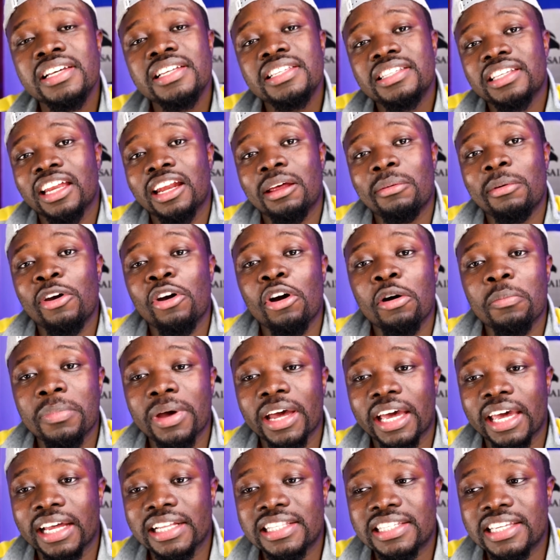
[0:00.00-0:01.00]
So never you
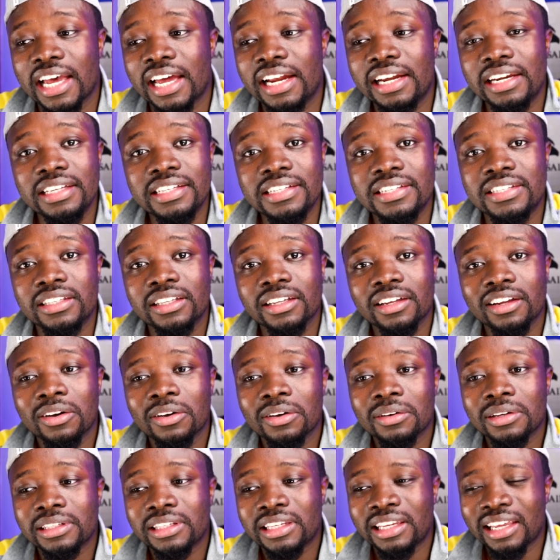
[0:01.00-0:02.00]
back at least.
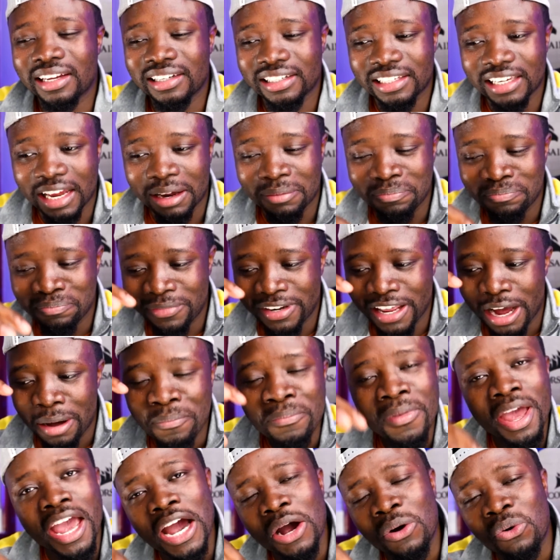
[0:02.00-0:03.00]
Their
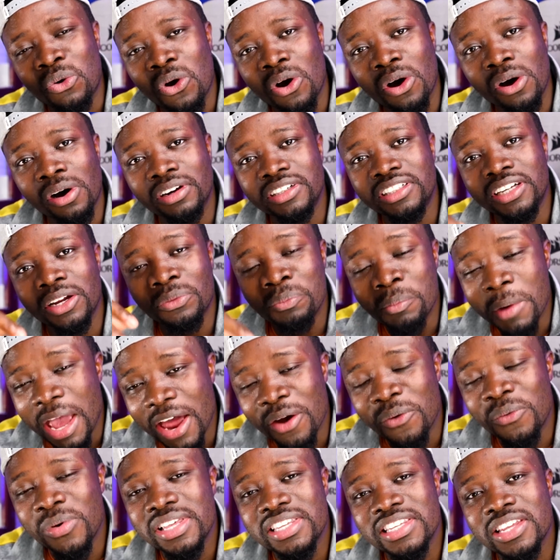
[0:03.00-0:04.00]
main goal, the
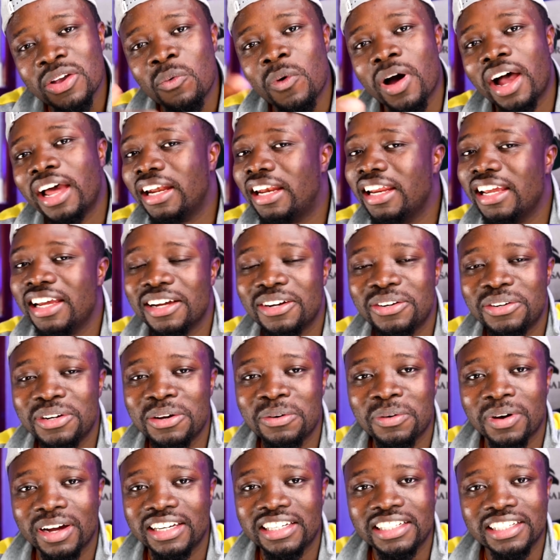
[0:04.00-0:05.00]
main reason why they are
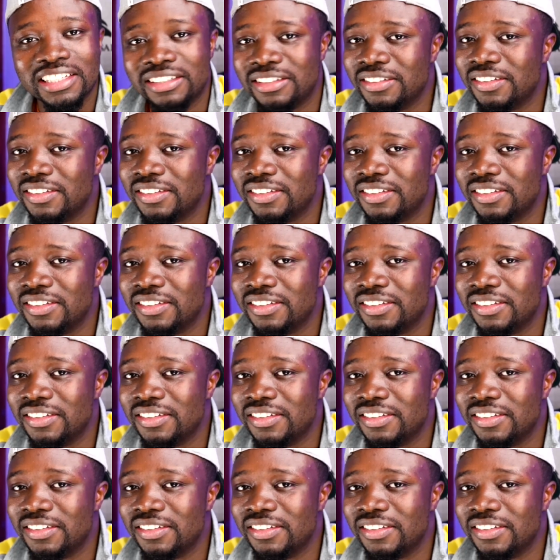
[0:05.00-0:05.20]
doing what they are